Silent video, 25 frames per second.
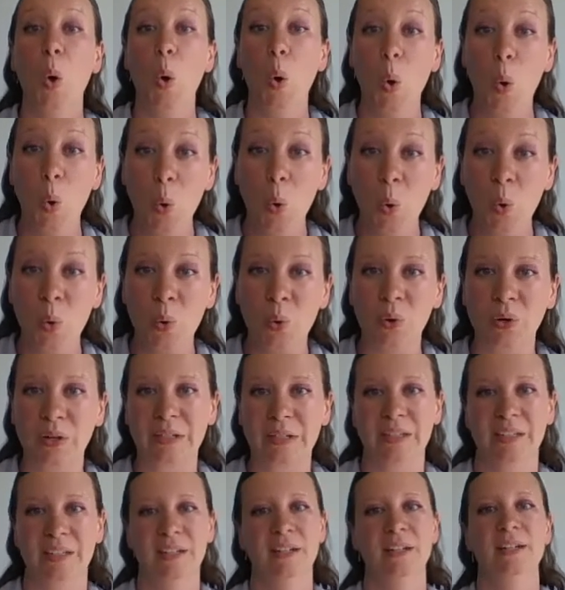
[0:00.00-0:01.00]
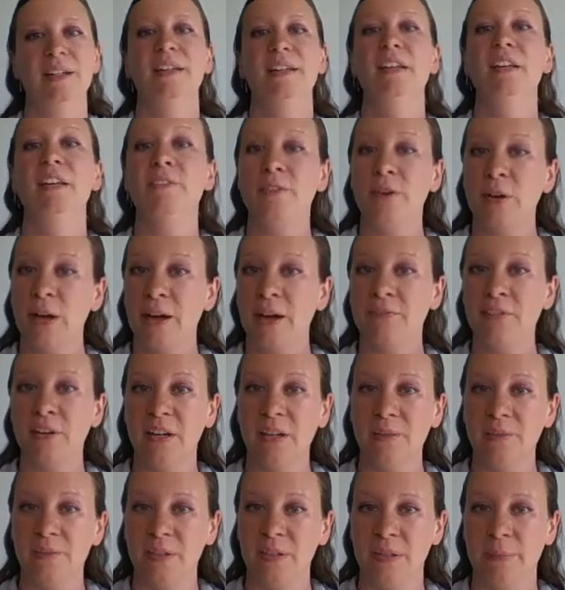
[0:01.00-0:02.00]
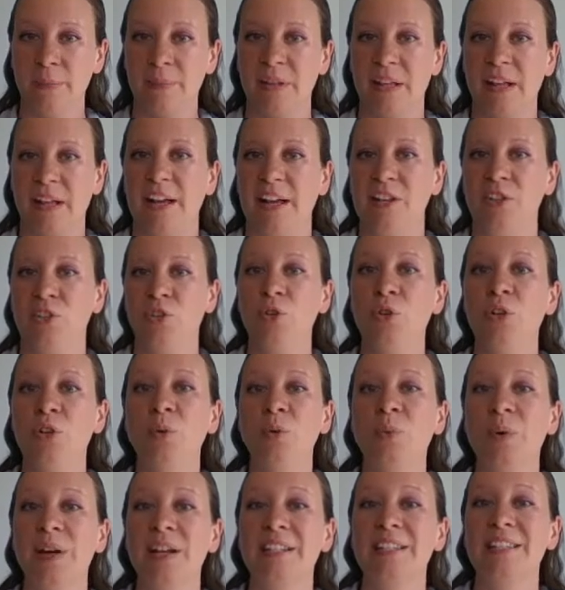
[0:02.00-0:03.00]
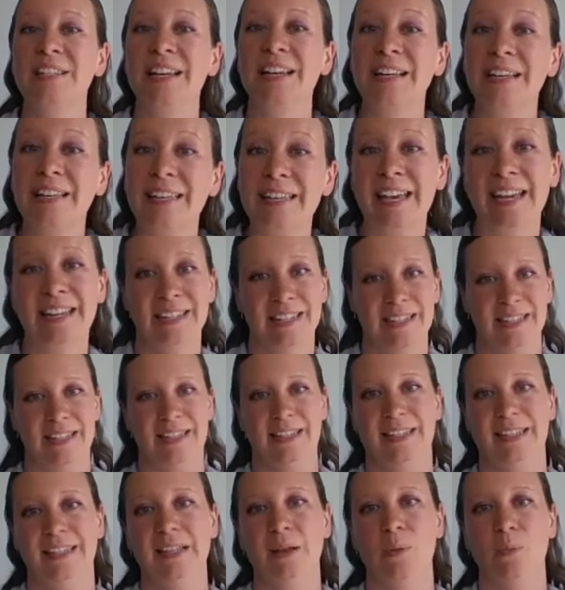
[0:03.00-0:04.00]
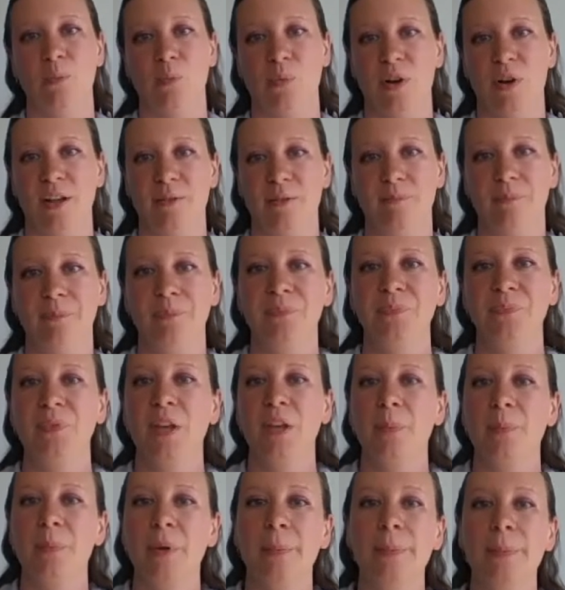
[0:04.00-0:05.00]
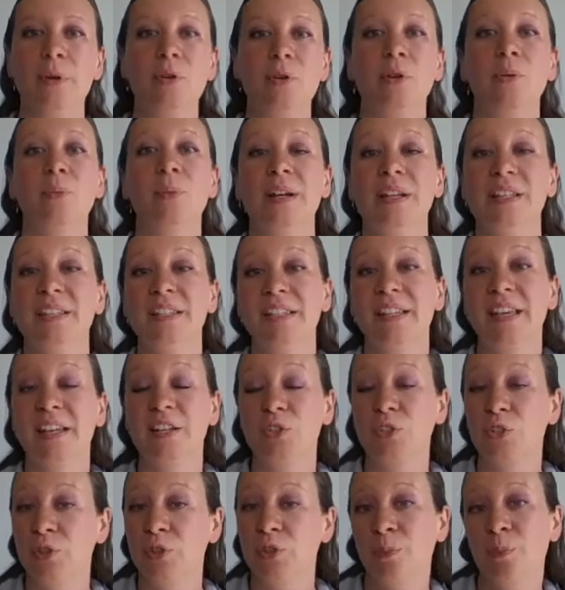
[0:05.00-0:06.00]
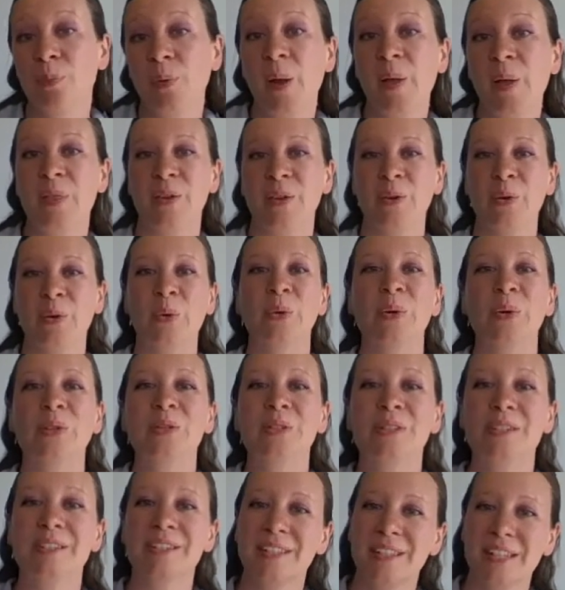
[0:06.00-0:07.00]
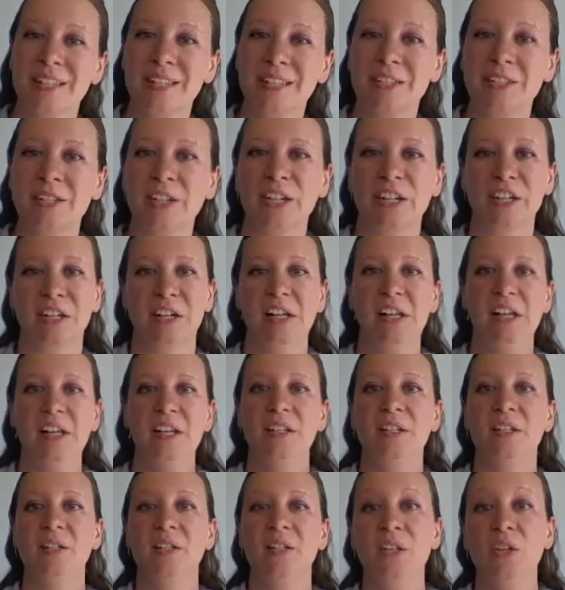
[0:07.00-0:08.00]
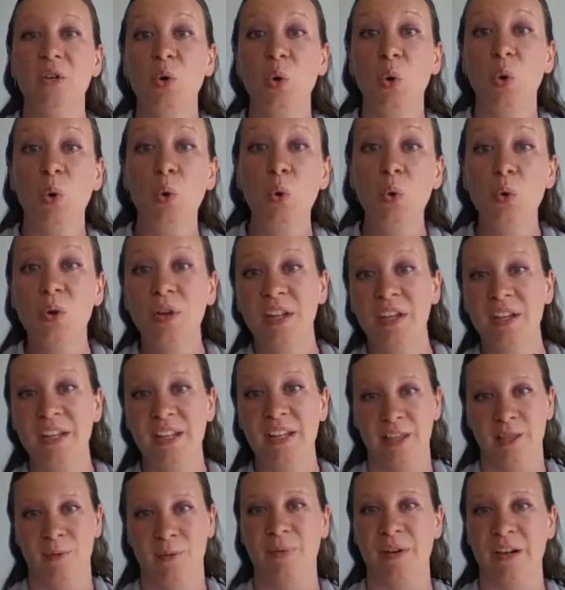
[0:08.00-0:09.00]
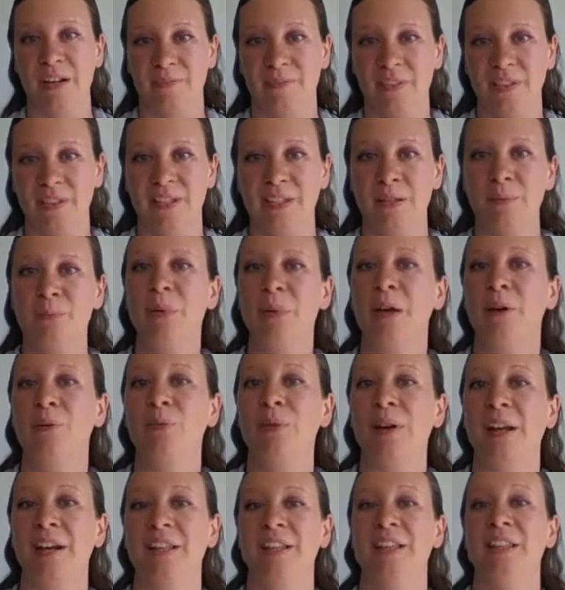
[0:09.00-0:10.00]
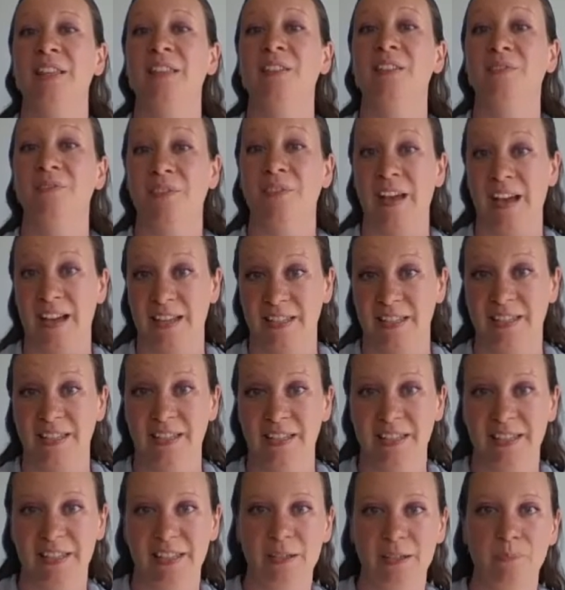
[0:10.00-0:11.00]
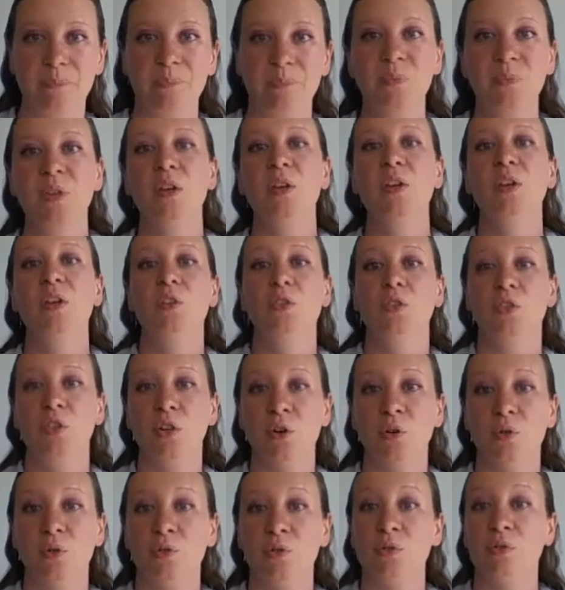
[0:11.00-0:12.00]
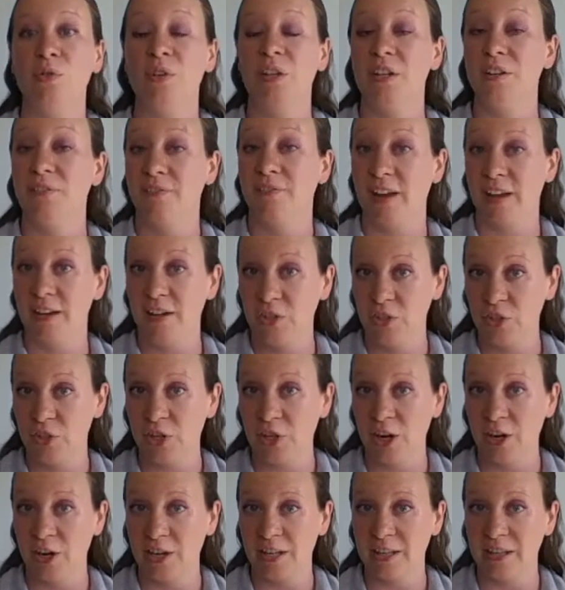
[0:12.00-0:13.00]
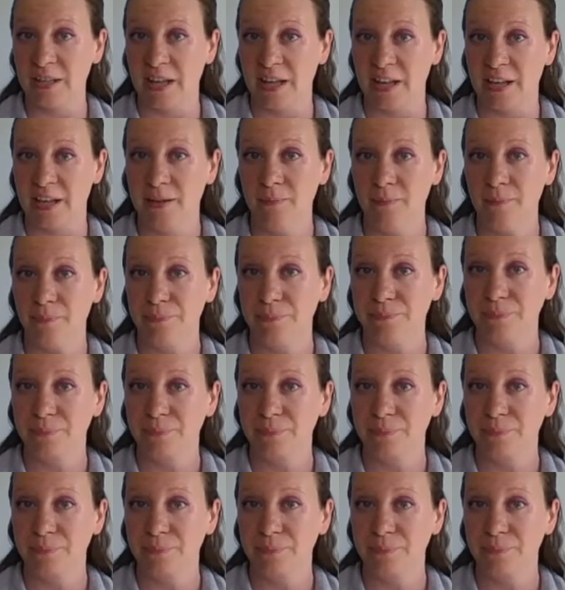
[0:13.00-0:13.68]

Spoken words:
Or if you have enough supplies, you could race against someone. Maybe you could race against your brother or your sister to see who can get the breakfast in bed ready the fastest. So you need to find a starting line.